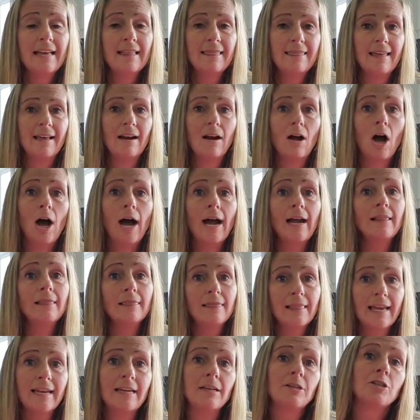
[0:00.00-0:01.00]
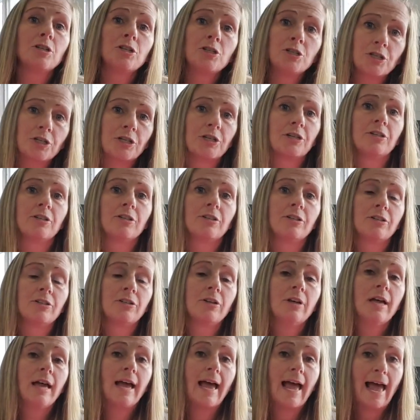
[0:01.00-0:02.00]
that I like to
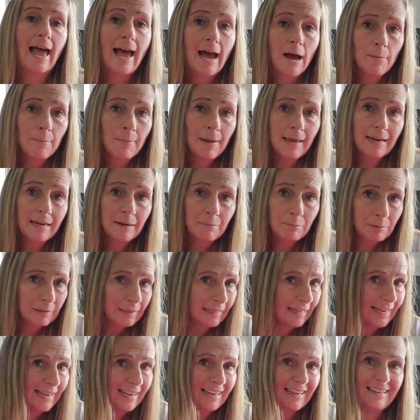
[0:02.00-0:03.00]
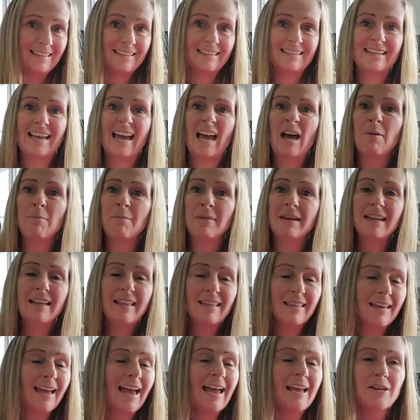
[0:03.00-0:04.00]
journal how many plants, how
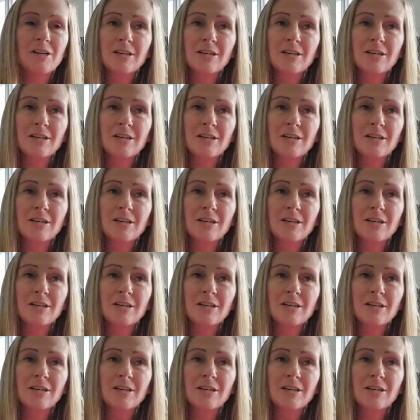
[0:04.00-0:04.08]
many,